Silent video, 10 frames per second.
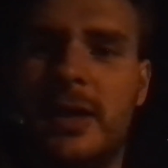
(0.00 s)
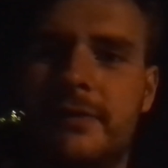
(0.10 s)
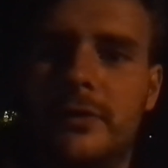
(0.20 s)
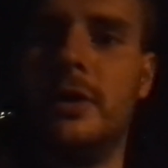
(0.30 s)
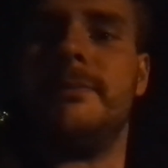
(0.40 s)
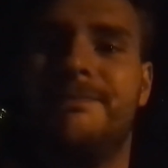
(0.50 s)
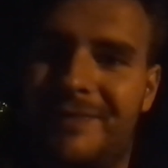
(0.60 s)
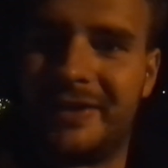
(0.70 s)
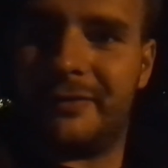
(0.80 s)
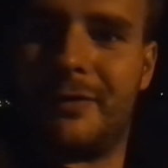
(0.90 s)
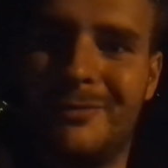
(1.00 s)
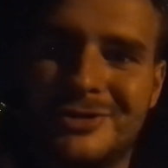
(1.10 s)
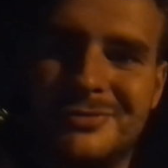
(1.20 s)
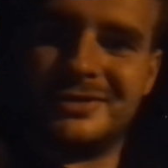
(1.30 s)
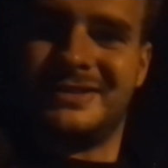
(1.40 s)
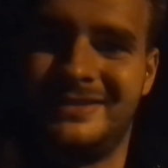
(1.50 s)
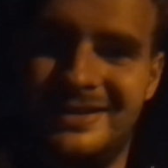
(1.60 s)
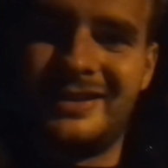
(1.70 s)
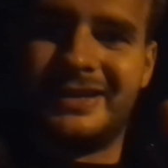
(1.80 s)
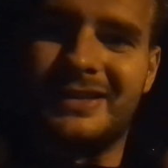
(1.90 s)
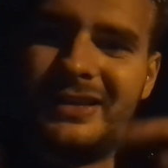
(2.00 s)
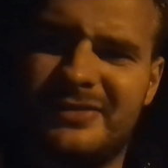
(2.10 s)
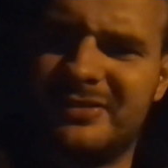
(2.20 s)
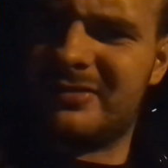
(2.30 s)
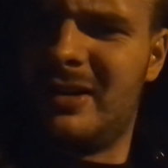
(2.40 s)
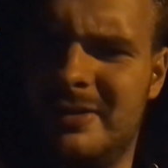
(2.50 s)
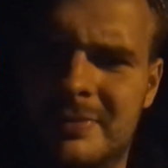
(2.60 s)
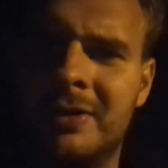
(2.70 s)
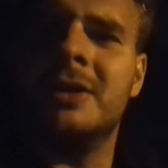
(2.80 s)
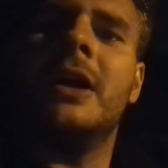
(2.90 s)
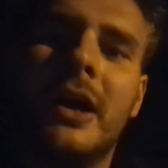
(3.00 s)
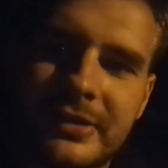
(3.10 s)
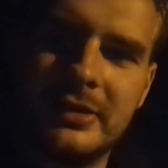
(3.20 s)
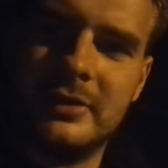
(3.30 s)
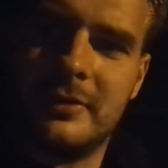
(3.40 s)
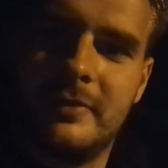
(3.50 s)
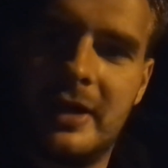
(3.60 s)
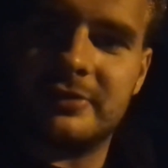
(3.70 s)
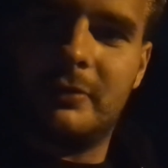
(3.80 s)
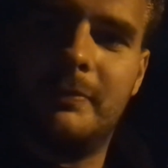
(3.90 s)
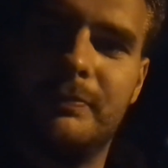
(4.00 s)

it. If not, thank you very much for watching. Like and subscribe. See you in the next one.